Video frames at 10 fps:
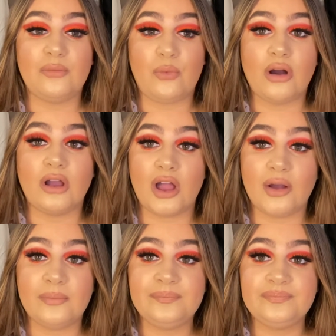one
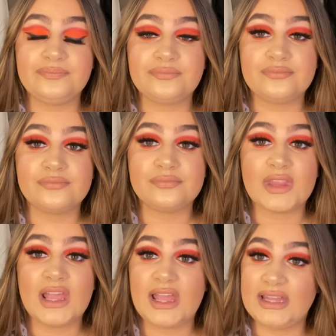go
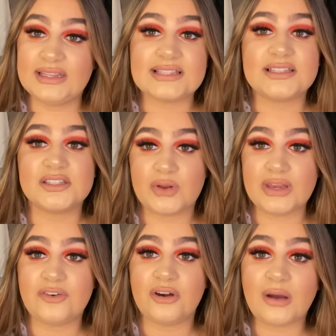in less than
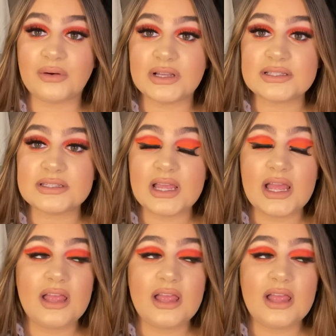twenty-four hours.